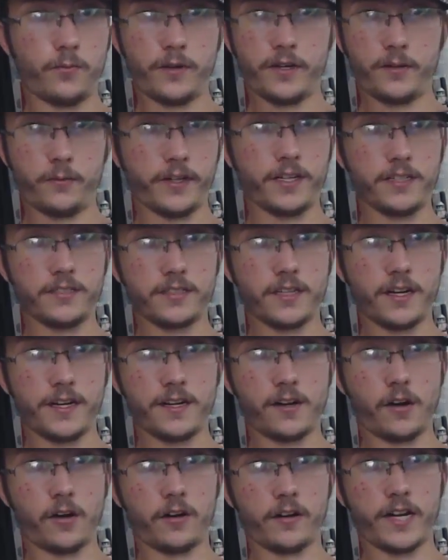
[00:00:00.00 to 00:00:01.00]
we we just got
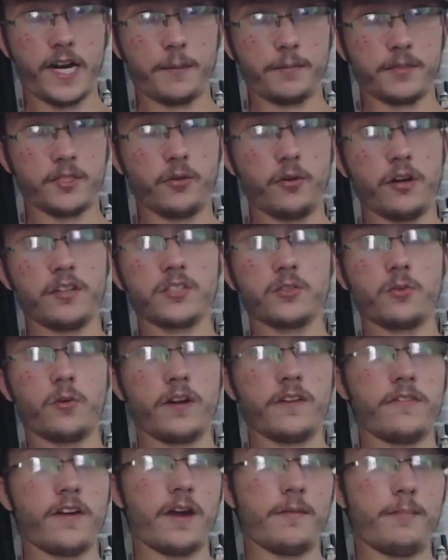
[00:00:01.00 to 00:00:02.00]
to get on our game.
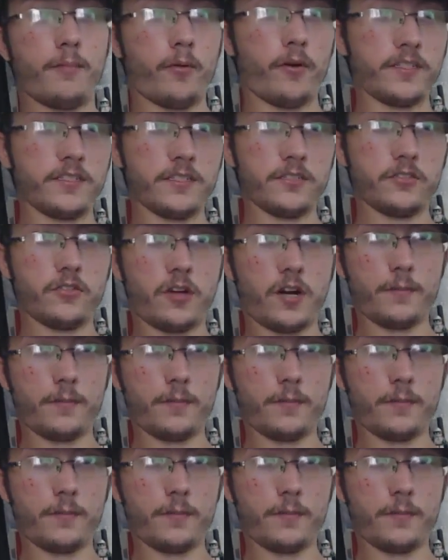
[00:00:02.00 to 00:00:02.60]
225 points it